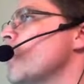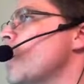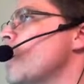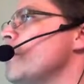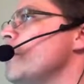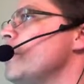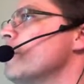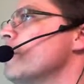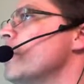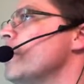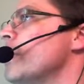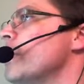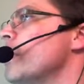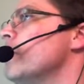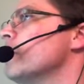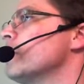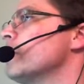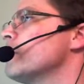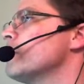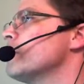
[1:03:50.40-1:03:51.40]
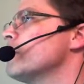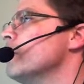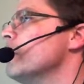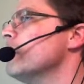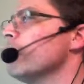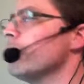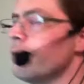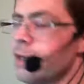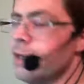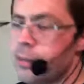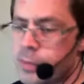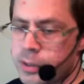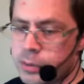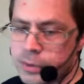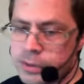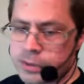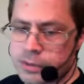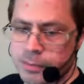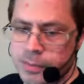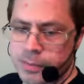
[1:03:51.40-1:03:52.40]
I mean, right now it's still there. If anybody
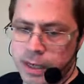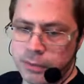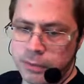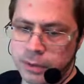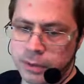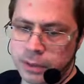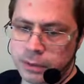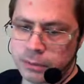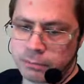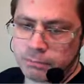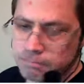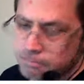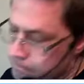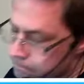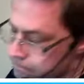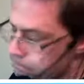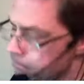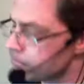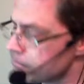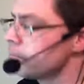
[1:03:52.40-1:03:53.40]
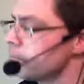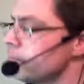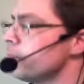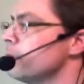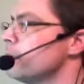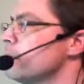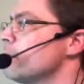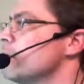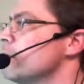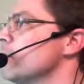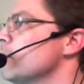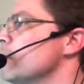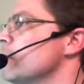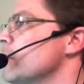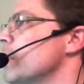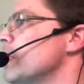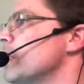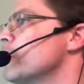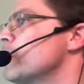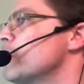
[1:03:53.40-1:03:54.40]
wants to buy one,
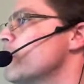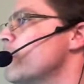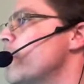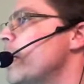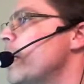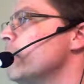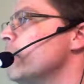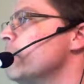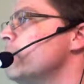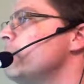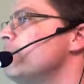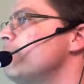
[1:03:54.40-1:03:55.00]
you can still buy them